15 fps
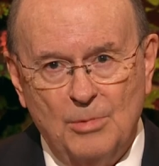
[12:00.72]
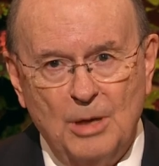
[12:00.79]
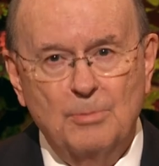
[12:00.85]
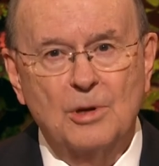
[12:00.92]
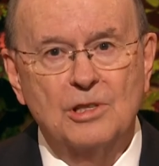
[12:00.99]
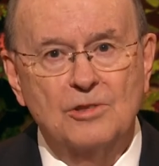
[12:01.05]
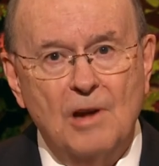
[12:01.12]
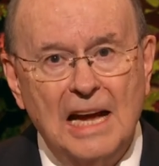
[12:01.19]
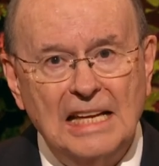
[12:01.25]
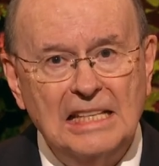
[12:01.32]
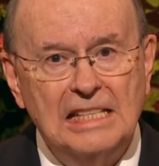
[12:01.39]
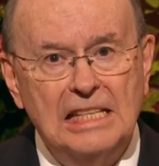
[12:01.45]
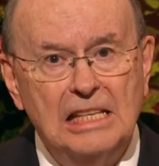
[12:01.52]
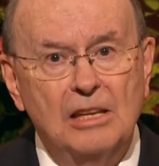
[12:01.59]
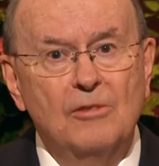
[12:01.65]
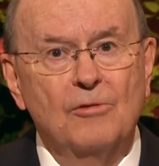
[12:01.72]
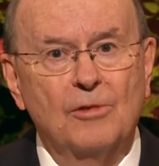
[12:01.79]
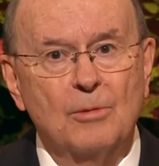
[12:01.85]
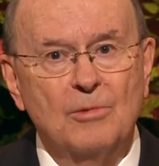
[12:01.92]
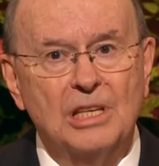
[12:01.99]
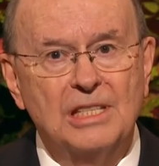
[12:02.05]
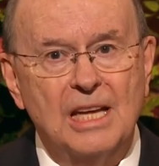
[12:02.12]
protected
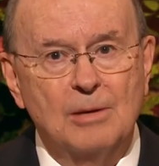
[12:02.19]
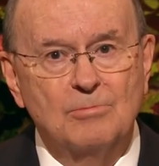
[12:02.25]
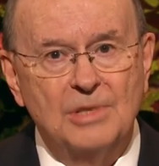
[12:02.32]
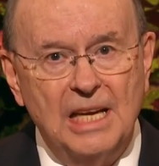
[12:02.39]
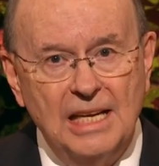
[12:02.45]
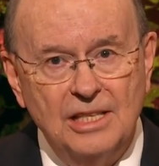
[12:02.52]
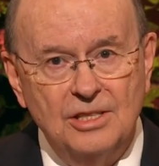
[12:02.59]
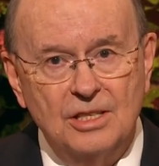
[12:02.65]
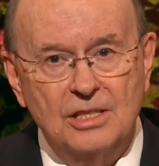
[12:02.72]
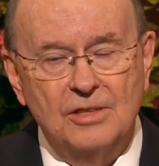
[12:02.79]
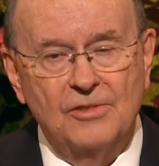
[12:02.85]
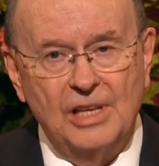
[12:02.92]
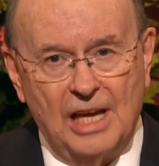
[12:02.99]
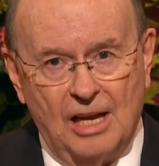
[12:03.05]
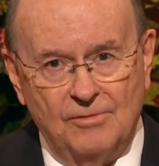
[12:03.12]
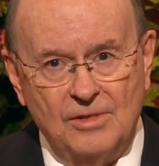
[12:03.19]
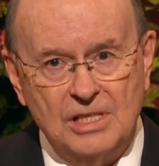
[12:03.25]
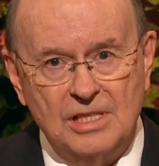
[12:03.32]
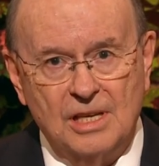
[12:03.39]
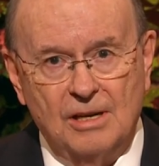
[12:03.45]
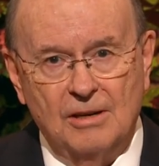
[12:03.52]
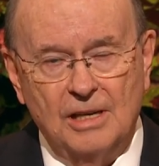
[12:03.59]
from the temptations of the
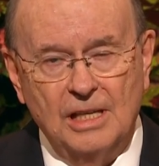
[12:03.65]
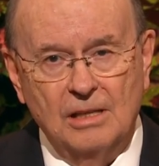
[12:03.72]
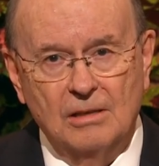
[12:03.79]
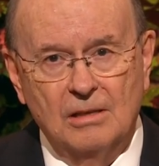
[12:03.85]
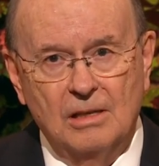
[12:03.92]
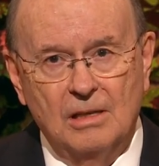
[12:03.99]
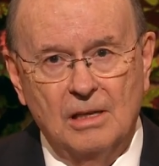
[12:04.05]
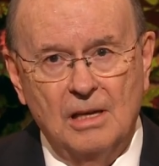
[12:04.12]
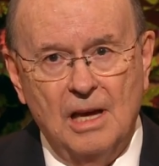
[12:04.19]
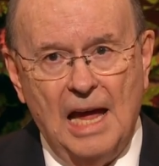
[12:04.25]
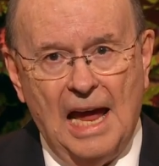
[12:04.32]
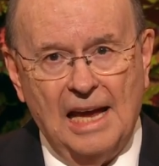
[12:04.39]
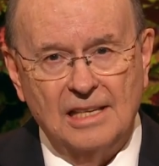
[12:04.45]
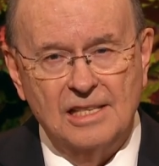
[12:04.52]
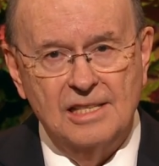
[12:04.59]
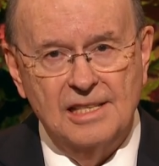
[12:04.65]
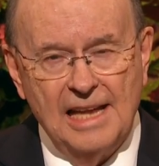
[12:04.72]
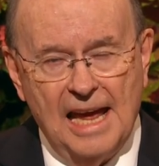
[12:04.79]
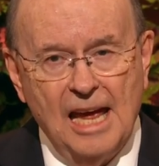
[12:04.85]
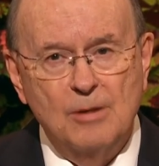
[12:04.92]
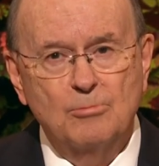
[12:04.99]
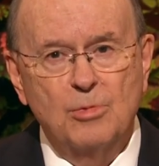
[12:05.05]
adversary, and
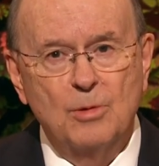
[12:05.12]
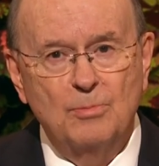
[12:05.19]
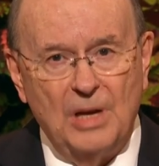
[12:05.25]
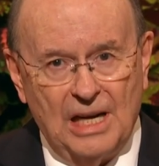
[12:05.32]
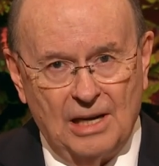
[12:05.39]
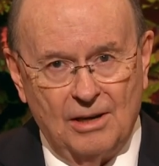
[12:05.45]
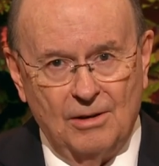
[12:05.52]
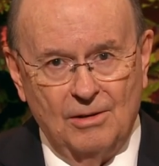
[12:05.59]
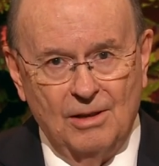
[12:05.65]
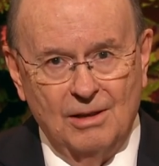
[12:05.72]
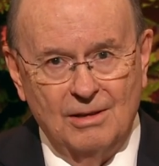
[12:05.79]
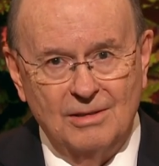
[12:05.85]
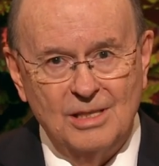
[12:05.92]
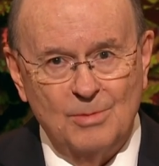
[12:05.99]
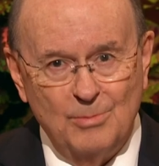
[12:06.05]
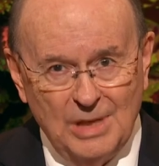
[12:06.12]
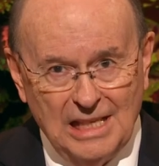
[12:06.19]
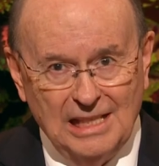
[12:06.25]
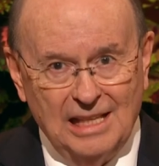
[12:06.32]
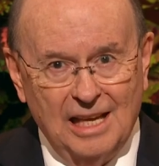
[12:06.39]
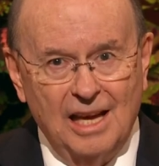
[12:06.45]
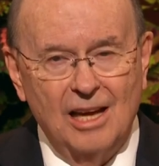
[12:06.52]
stand prepared to
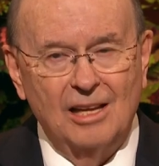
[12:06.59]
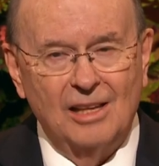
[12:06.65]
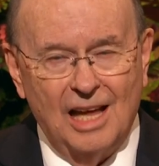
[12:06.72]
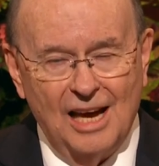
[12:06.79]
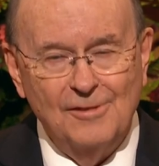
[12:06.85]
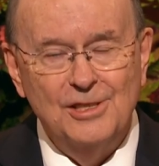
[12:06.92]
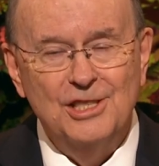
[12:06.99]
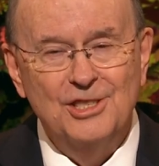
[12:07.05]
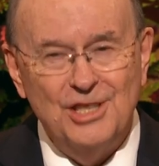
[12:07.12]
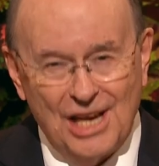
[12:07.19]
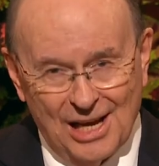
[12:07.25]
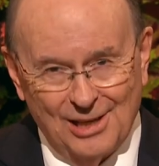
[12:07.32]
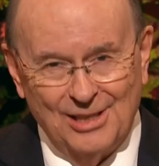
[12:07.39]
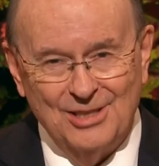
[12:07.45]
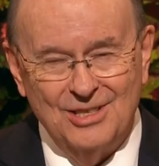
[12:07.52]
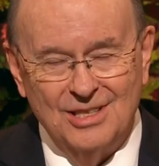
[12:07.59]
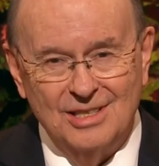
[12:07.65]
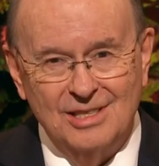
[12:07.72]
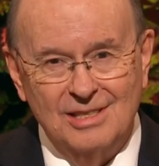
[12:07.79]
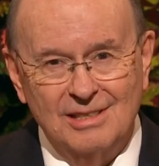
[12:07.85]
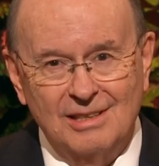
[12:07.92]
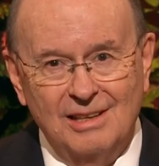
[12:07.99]
meet life's
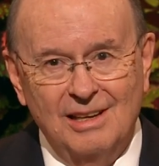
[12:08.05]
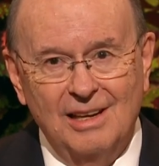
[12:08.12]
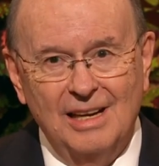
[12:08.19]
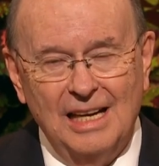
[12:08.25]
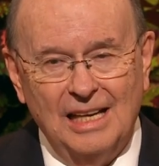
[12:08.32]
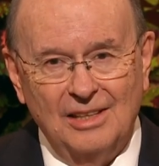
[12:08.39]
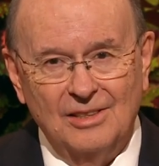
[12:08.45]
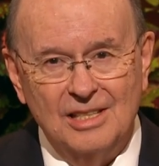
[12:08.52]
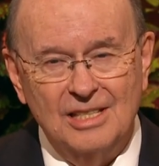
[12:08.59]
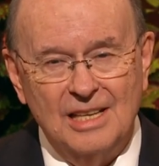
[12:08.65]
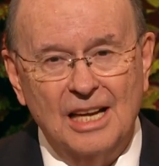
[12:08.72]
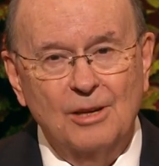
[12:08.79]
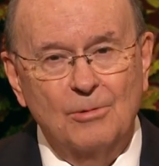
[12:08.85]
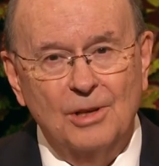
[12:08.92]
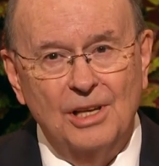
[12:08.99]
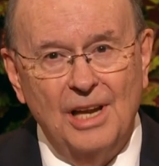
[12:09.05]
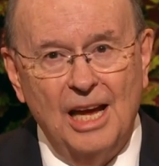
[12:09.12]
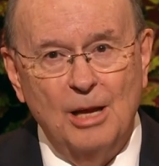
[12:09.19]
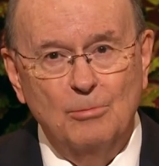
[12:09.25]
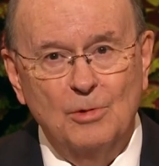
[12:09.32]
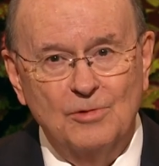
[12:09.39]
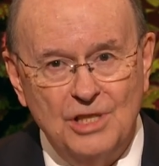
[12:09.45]
challenges. In the sacred
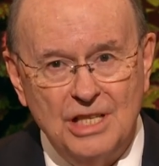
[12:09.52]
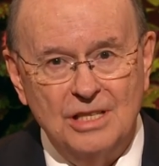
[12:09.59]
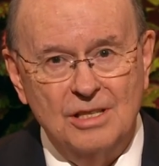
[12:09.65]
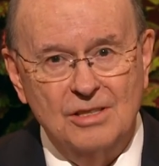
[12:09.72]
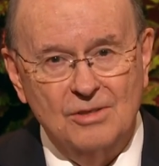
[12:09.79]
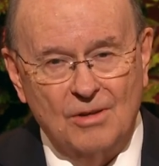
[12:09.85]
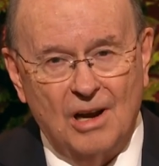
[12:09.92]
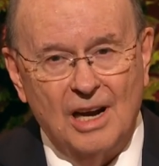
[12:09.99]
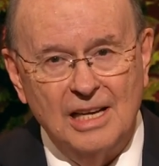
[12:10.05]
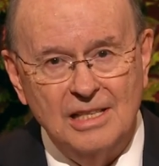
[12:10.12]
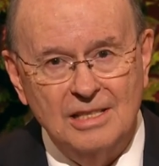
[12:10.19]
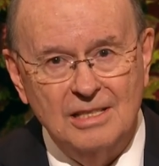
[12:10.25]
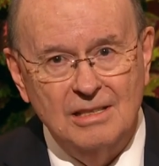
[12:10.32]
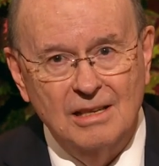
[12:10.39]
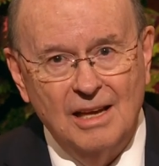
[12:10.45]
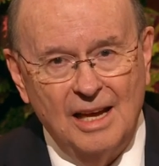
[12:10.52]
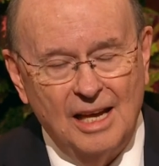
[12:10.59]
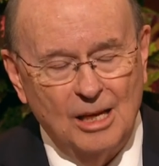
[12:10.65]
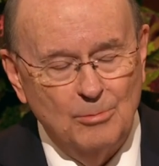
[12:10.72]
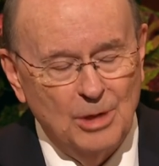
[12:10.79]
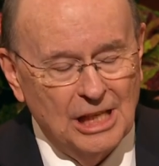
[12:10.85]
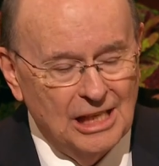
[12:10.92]
name of Jesus Christ,
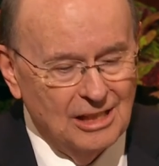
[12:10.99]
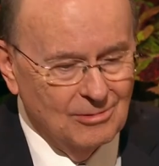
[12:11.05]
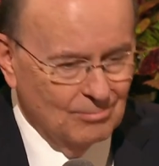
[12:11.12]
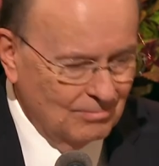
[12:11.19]
amen.